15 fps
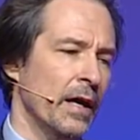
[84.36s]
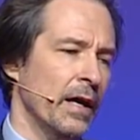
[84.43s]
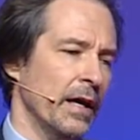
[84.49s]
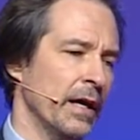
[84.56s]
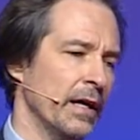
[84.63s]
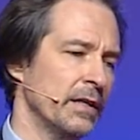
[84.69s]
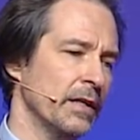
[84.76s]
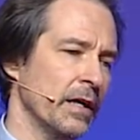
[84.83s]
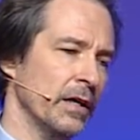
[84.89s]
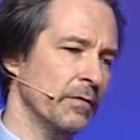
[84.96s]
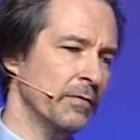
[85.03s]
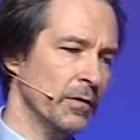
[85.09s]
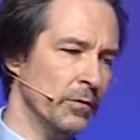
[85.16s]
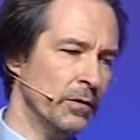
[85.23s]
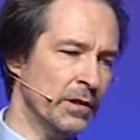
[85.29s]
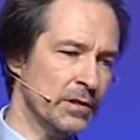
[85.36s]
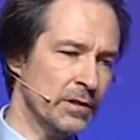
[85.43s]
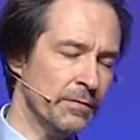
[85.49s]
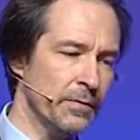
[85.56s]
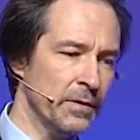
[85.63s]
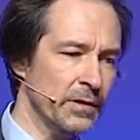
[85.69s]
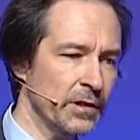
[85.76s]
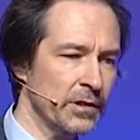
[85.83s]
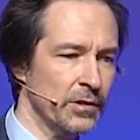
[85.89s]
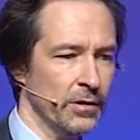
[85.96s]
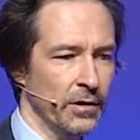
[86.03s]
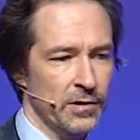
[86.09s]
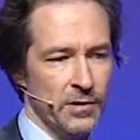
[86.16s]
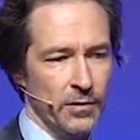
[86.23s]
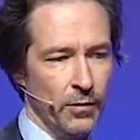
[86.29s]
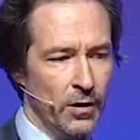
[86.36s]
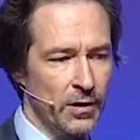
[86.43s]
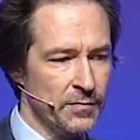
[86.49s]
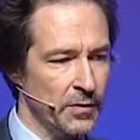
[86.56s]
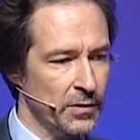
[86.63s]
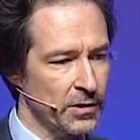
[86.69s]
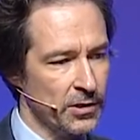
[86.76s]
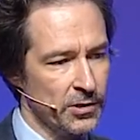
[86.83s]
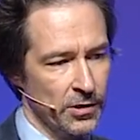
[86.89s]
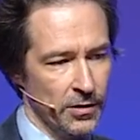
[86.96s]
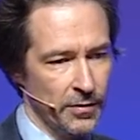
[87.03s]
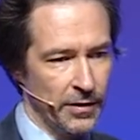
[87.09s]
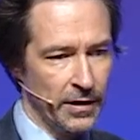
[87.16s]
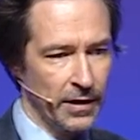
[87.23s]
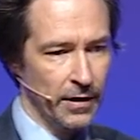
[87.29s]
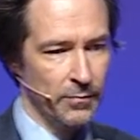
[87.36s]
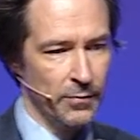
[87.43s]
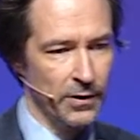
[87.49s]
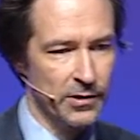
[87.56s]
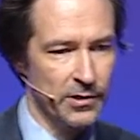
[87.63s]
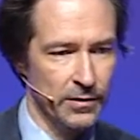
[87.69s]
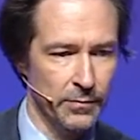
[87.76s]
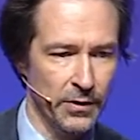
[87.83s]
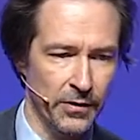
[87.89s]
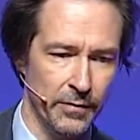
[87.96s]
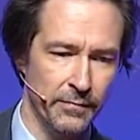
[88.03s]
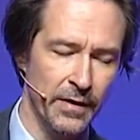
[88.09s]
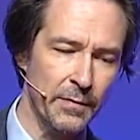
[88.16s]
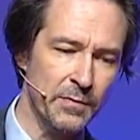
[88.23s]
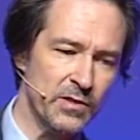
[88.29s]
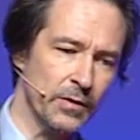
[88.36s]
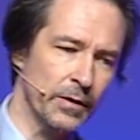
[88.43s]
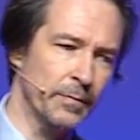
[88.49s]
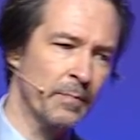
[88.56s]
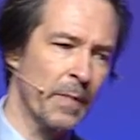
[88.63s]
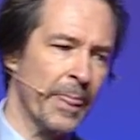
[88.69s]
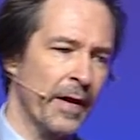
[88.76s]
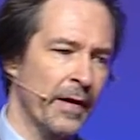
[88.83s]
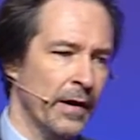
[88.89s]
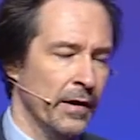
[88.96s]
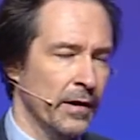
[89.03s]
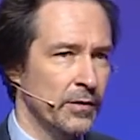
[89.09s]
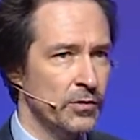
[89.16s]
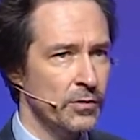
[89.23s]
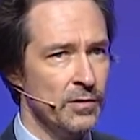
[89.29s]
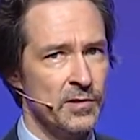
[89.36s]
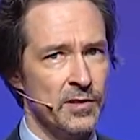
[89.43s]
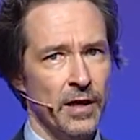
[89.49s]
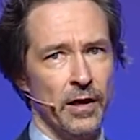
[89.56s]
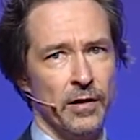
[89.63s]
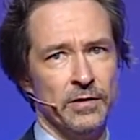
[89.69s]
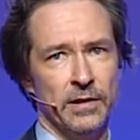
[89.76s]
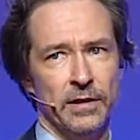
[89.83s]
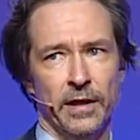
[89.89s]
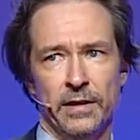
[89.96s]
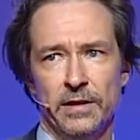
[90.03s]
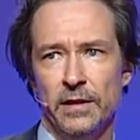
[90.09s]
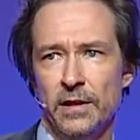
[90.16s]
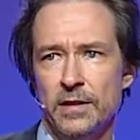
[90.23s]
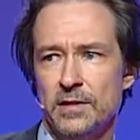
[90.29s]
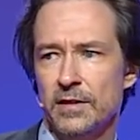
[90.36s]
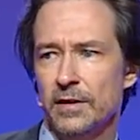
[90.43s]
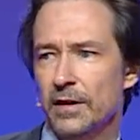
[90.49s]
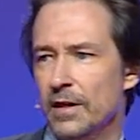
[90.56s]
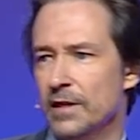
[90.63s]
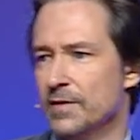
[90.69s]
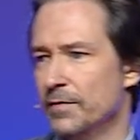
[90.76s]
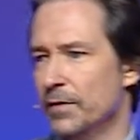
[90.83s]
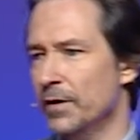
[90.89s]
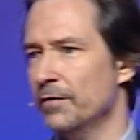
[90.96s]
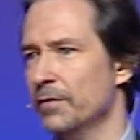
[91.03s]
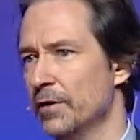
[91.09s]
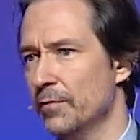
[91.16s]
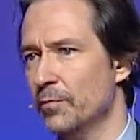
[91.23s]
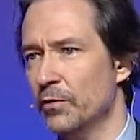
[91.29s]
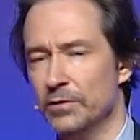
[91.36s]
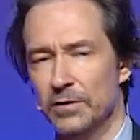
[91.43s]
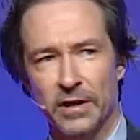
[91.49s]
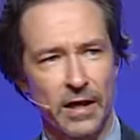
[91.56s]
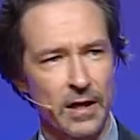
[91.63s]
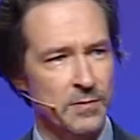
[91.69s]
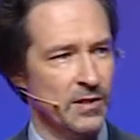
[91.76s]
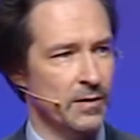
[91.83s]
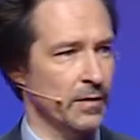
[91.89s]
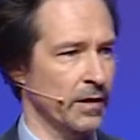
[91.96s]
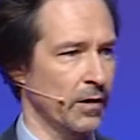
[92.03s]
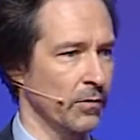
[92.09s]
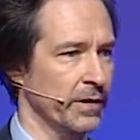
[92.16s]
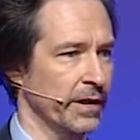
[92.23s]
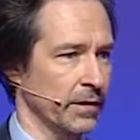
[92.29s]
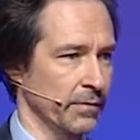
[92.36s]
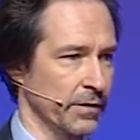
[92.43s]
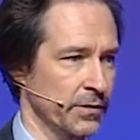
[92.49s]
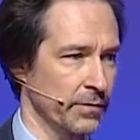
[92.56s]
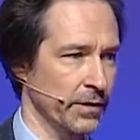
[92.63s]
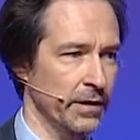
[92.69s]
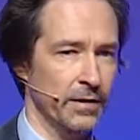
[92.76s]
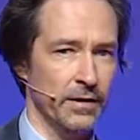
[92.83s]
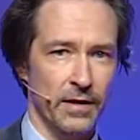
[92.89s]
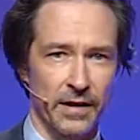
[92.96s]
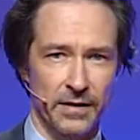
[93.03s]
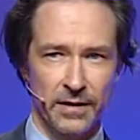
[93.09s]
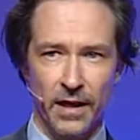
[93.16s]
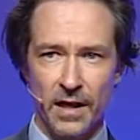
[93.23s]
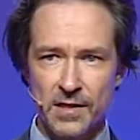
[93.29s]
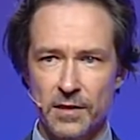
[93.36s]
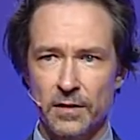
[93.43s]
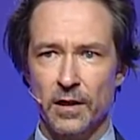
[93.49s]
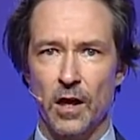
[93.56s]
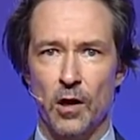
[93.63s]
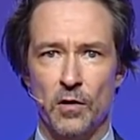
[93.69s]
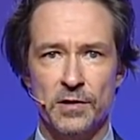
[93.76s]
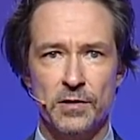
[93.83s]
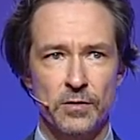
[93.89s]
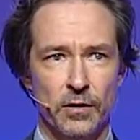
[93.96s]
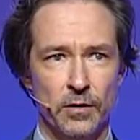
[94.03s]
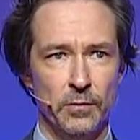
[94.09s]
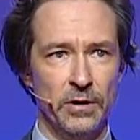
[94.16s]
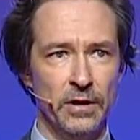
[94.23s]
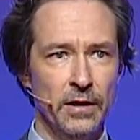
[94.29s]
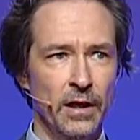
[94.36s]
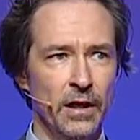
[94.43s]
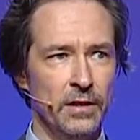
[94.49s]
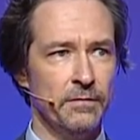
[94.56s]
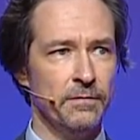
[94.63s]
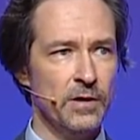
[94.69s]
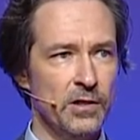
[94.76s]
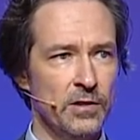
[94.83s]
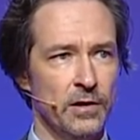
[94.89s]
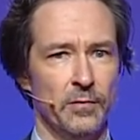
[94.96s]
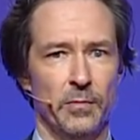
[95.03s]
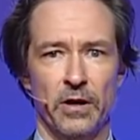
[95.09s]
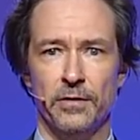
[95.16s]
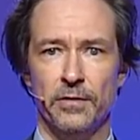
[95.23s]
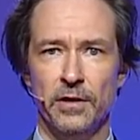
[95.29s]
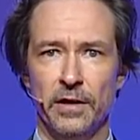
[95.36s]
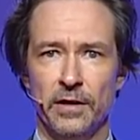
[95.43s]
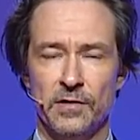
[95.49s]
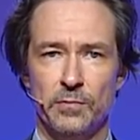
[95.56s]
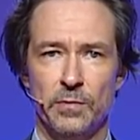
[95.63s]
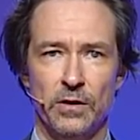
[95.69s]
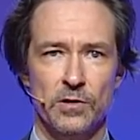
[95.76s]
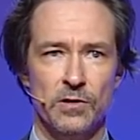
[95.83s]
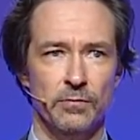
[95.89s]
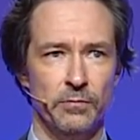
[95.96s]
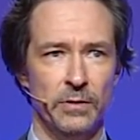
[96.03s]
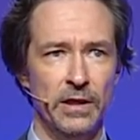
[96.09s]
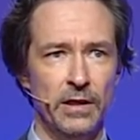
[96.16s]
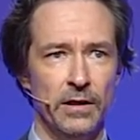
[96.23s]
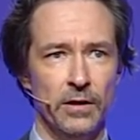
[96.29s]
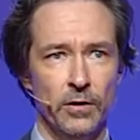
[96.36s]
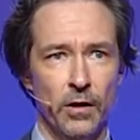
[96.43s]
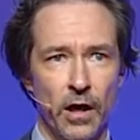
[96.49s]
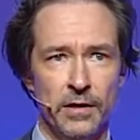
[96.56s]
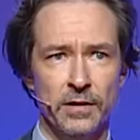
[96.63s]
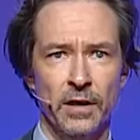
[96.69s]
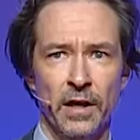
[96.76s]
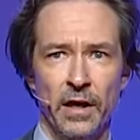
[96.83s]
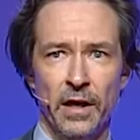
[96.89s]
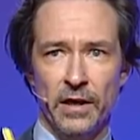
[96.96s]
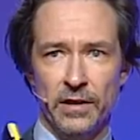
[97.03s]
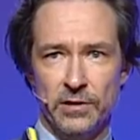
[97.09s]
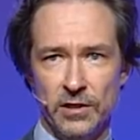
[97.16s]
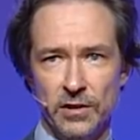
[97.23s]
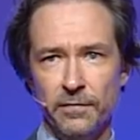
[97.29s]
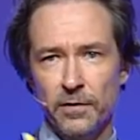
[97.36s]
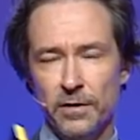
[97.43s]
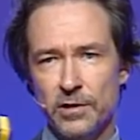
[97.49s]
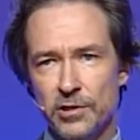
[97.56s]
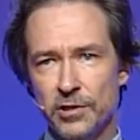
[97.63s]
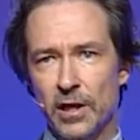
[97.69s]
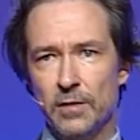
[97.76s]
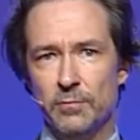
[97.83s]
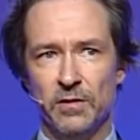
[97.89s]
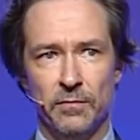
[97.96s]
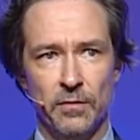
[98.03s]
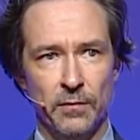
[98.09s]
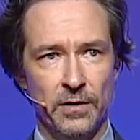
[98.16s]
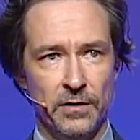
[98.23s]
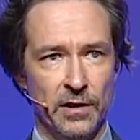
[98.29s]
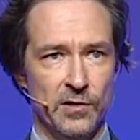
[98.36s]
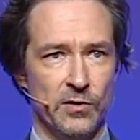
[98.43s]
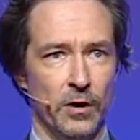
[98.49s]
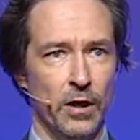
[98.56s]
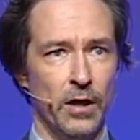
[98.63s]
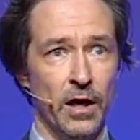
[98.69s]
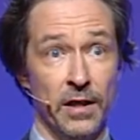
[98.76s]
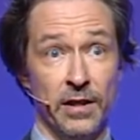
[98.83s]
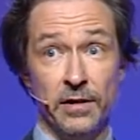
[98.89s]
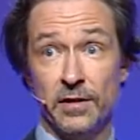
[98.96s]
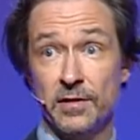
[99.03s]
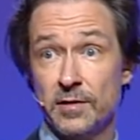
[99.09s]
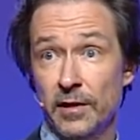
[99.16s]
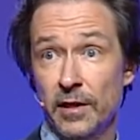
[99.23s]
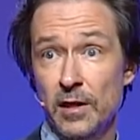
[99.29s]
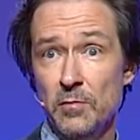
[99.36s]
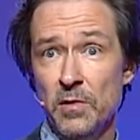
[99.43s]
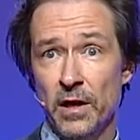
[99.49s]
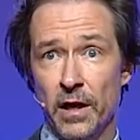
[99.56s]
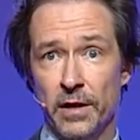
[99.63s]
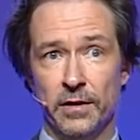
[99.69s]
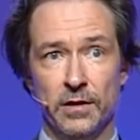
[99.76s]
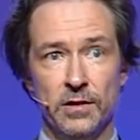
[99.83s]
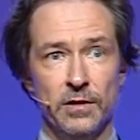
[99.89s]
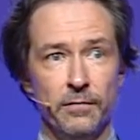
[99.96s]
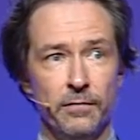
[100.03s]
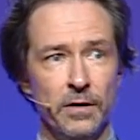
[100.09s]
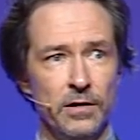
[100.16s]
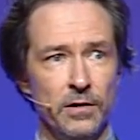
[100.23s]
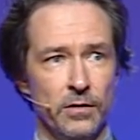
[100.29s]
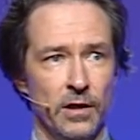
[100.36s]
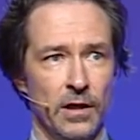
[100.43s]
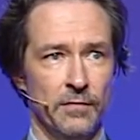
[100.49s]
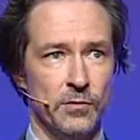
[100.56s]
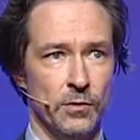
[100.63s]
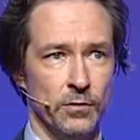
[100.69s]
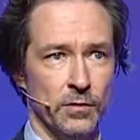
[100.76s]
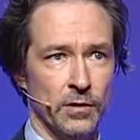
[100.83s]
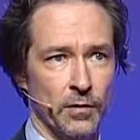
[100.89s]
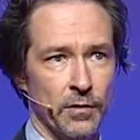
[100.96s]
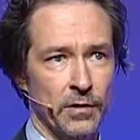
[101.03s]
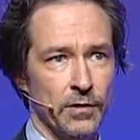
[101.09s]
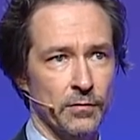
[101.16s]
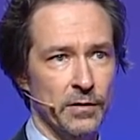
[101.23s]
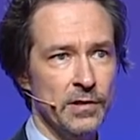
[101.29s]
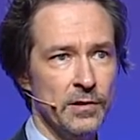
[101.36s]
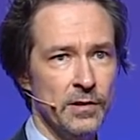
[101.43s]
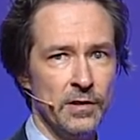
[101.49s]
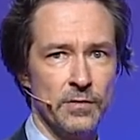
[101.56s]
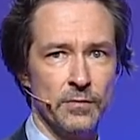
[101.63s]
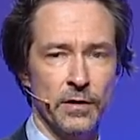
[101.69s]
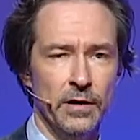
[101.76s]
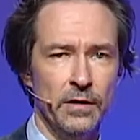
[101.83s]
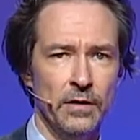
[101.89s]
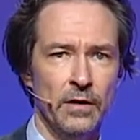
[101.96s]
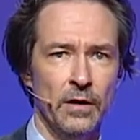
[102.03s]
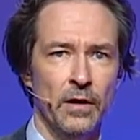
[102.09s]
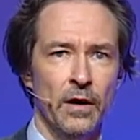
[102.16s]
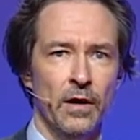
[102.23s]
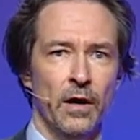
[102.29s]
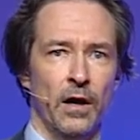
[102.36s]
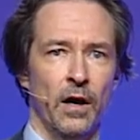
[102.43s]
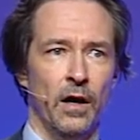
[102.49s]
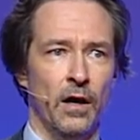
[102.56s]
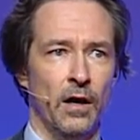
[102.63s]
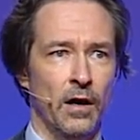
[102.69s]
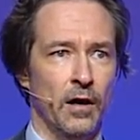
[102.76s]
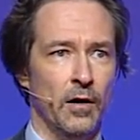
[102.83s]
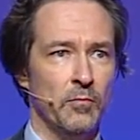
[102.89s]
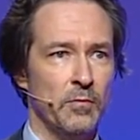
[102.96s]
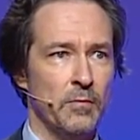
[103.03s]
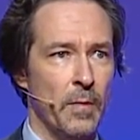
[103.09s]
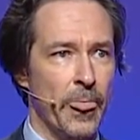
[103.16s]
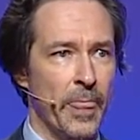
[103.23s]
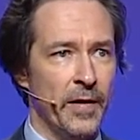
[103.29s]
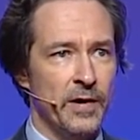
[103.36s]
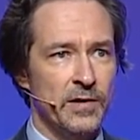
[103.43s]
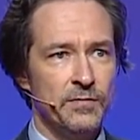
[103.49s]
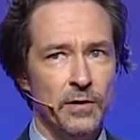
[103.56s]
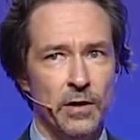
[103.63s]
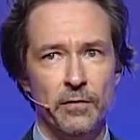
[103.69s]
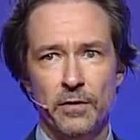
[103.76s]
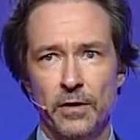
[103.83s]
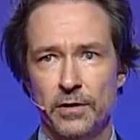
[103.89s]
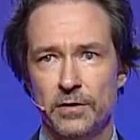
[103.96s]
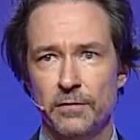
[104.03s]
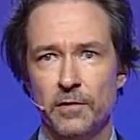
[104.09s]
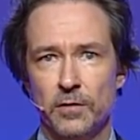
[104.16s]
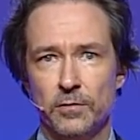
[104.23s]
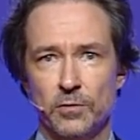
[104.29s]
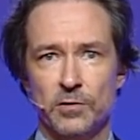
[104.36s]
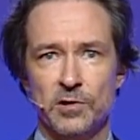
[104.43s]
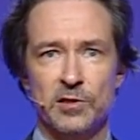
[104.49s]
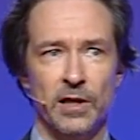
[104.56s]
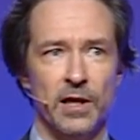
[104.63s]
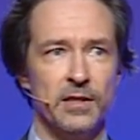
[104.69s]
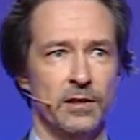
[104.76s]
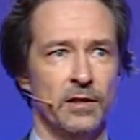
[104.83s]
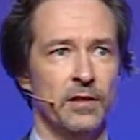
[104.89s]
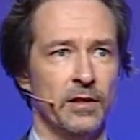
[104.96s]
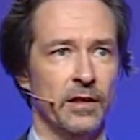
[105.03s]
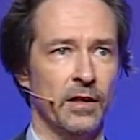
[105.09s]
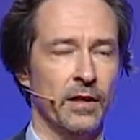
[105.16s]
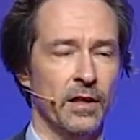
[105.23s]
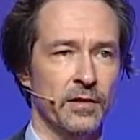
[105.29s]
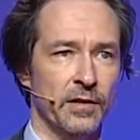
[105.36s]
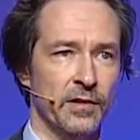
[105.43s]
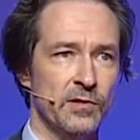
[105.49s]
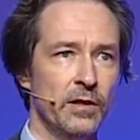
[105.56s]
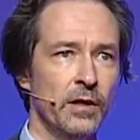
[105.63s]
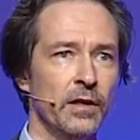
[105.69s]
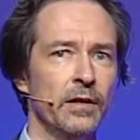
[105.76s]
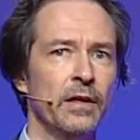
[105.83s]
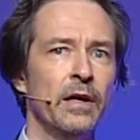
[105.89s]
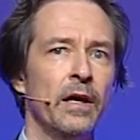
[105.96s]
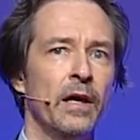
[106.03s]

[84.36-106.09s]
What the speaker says: And if you look at different dictionaries, the Oxford Dictionary, Cambridge, and Merriam-Webster, it turns out that identity is a very, very important concept in our language, right? It does allow us to communicate efficiently about things, because if we cannot differentiate between what things are they the same? Are they different? Do they have certain characteristics, right? It's very, very difficult to discuss anything and get things done.